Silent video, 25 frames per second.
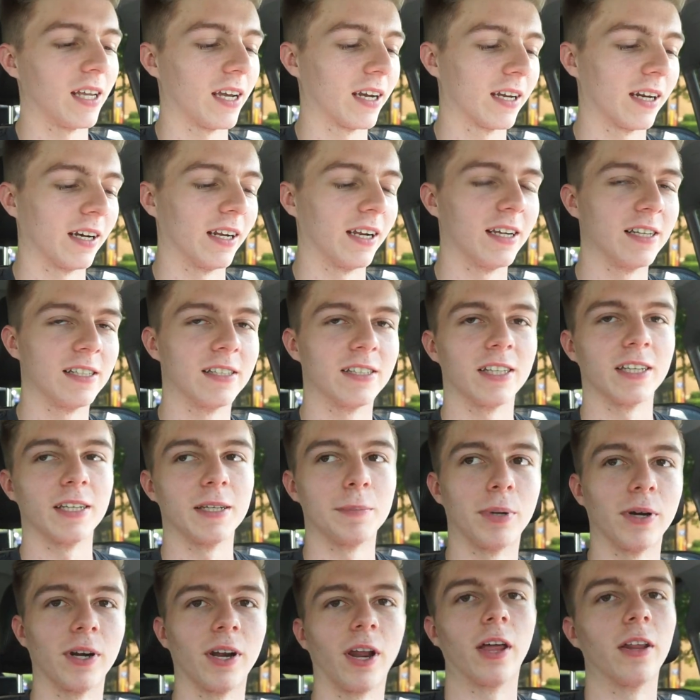I can easily
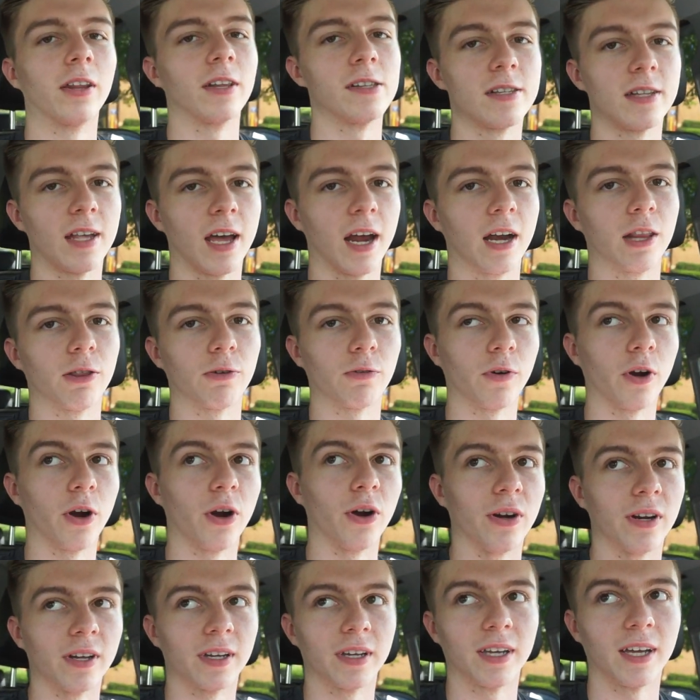put it on the side of the
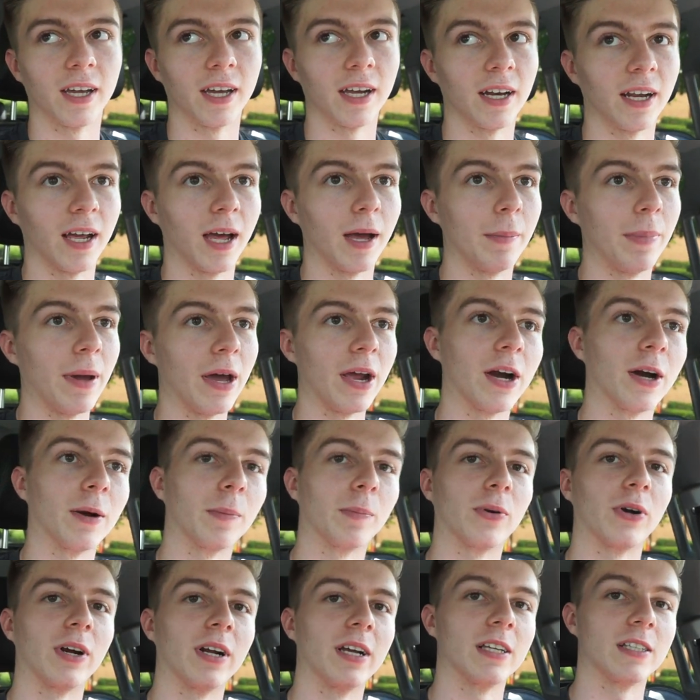road and get a better
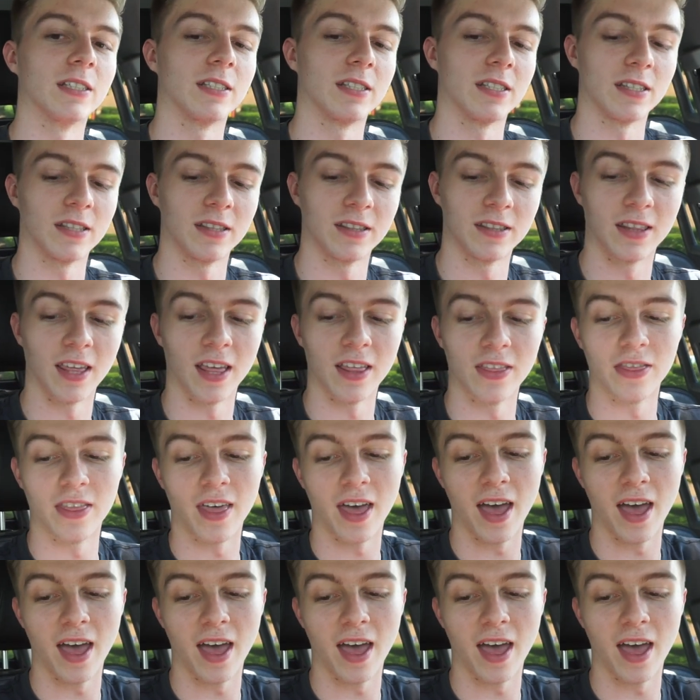price than